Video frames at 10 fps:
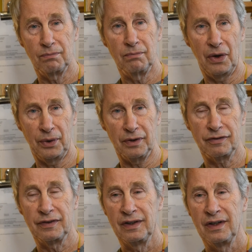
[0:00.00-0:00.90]

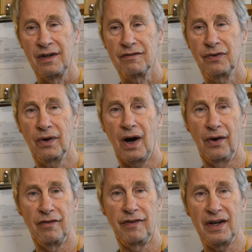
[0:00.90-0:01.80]
motive for our
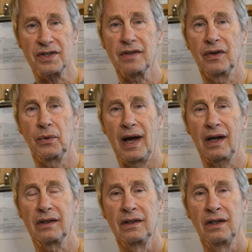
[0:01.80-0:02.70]
invasion of
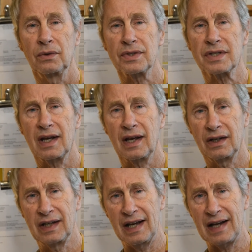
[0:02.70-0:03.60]
Iraq was to
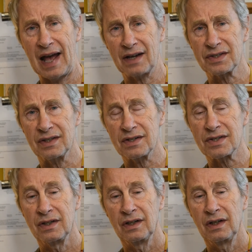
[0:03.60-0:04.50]
gain
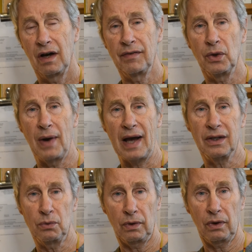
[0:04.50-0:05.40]
access of the
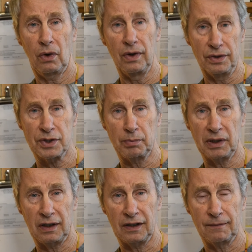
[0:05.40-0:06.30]
Iraqi oil
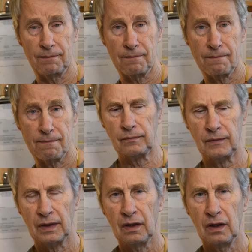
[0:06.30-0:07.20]
supply.
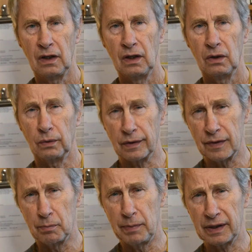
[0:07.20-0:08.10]
One of the
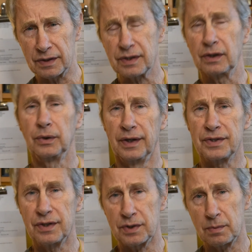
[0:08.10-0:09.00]
biggest
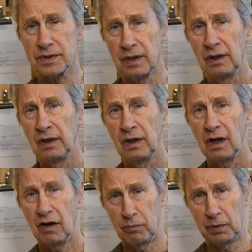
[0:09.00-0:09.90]
criticisms
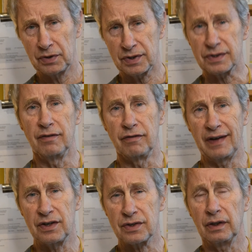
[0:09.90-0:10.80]
of Bush's
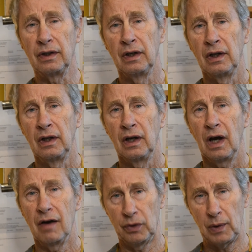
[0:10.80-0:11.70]
invasion
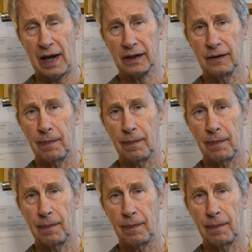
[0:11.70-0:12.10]
of Iraq